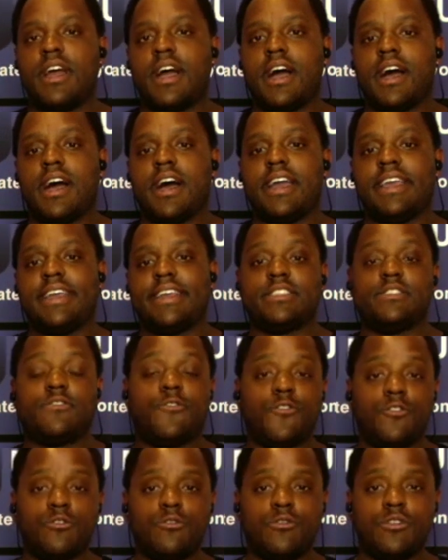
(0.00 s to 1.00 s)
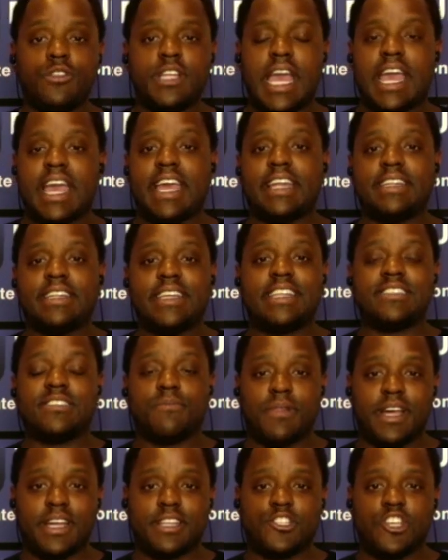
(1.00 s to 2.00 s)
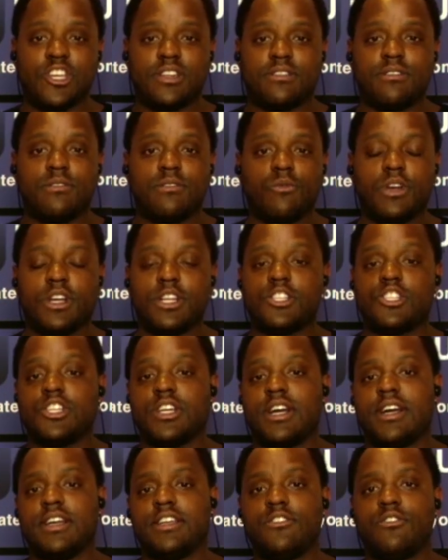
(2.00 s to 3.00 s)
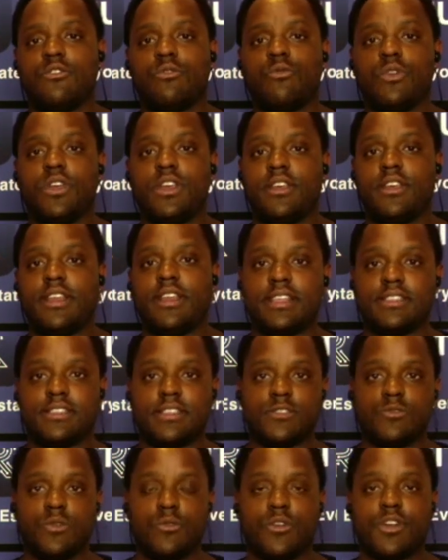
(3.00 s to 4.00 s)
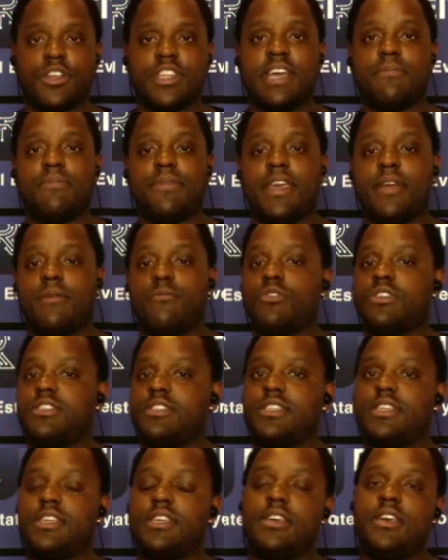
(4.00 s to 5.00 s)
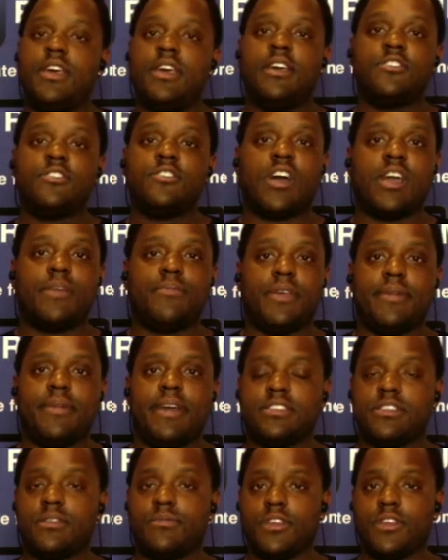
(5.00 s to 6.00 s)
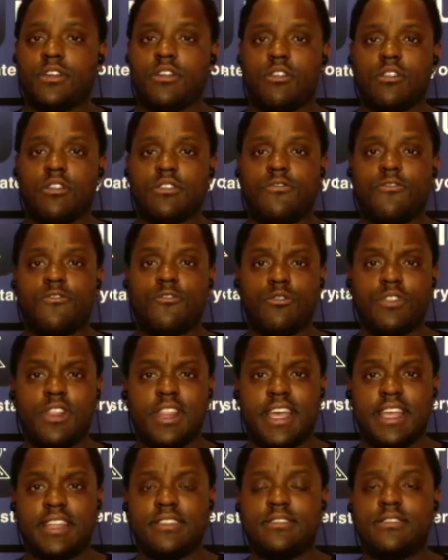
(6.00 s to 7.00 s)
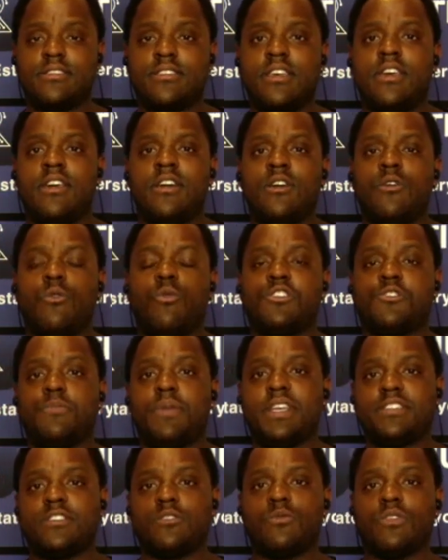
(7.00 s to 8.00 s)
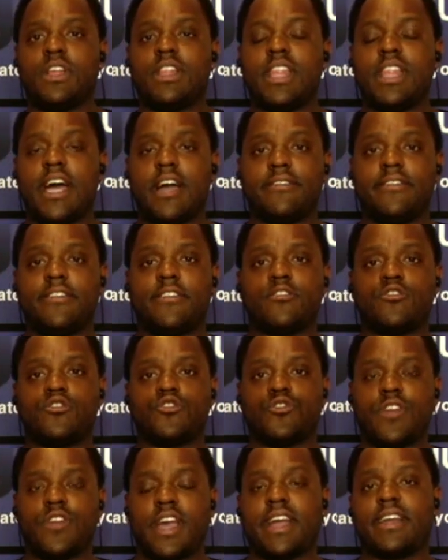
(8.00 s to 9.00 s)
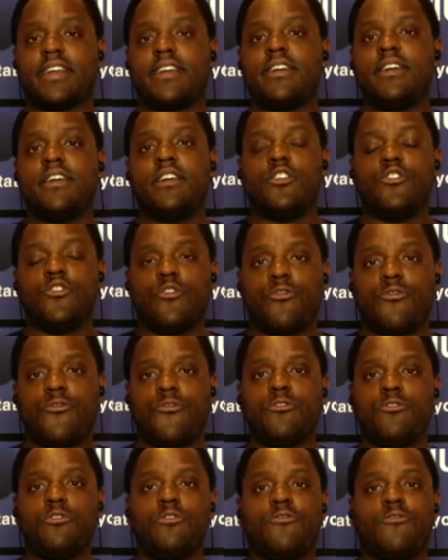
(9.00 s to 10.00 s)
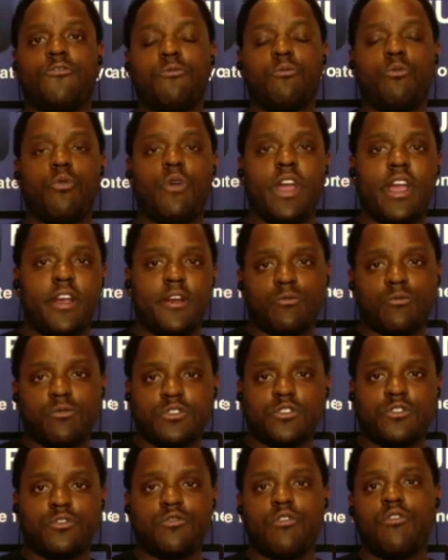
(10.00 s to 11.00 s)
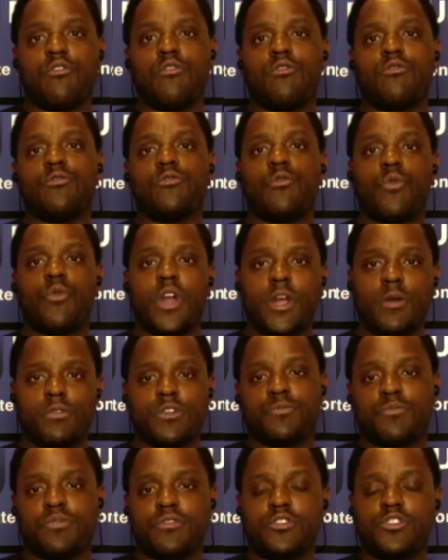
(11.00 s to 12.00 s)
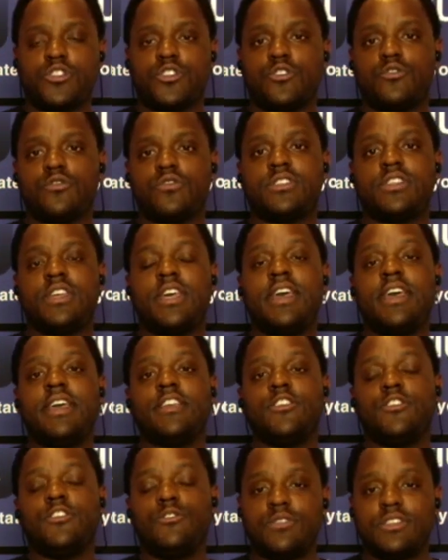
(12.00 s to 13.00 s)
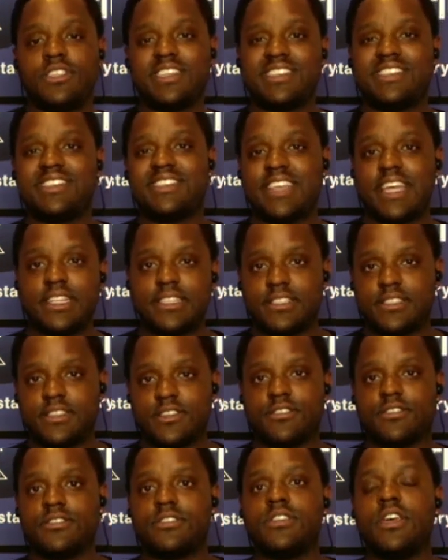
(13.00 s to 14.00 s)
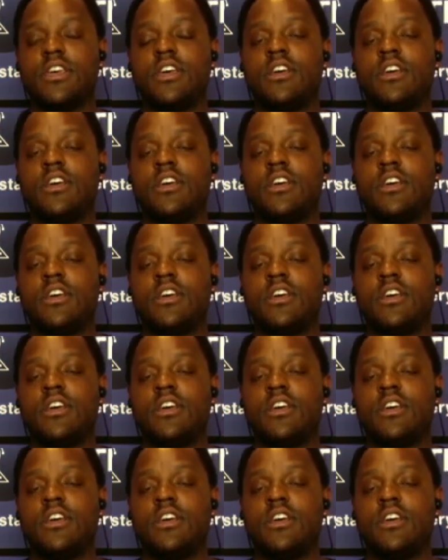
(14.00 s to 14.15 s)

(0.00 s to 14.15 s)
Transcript: is food and supply chain, which, as we work at IBM, we see, so IBM has something called Food Lens, which basically will allow you to track your food from where it was grown or where it was produced using sensors.